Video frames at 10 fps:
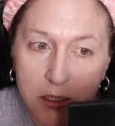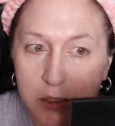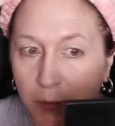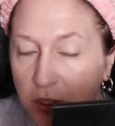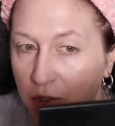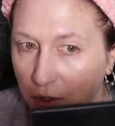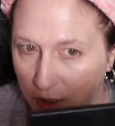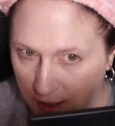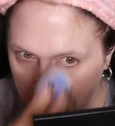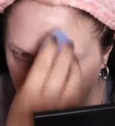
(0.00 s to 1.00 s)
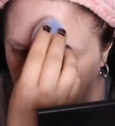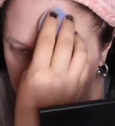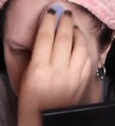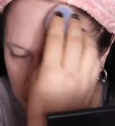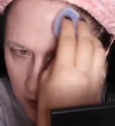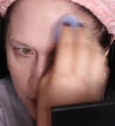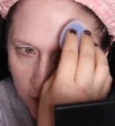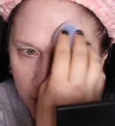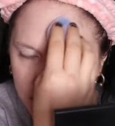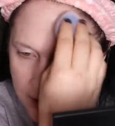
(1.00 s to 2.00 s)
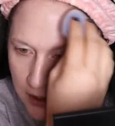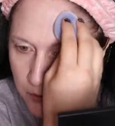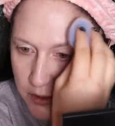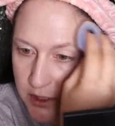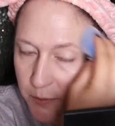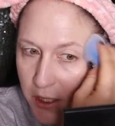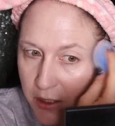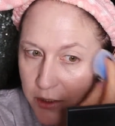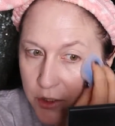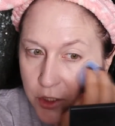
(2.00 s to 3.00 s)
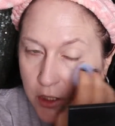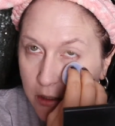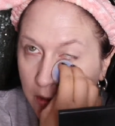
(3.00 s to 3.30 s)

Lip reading: sponge or not. So I'm just gonna go over this side with the sponge.